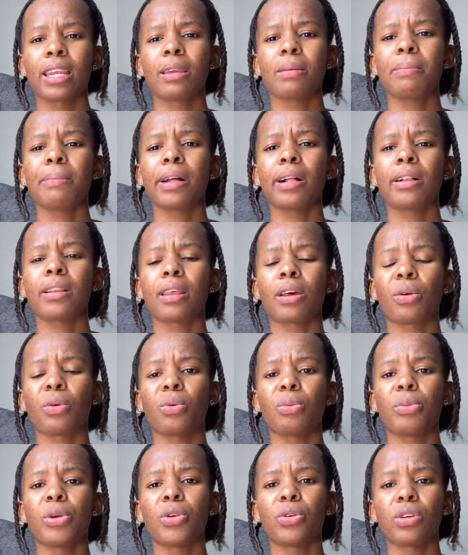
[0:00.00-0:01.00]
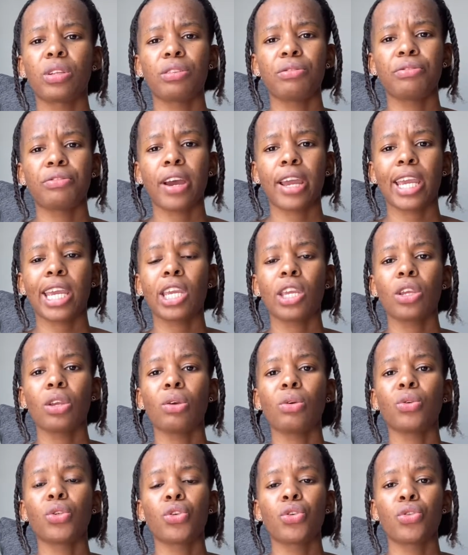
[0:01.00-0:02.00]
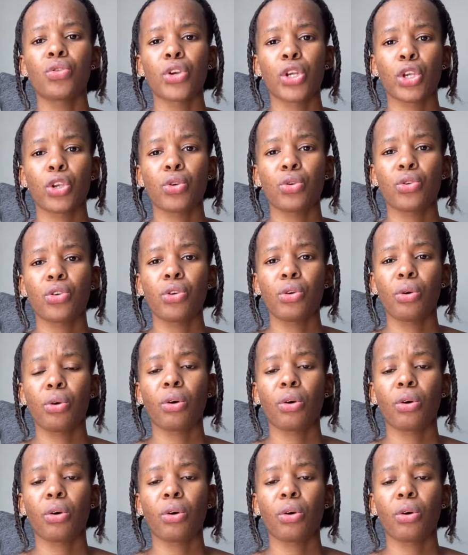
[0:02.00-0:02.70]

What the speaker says: email that will be notifying you to renew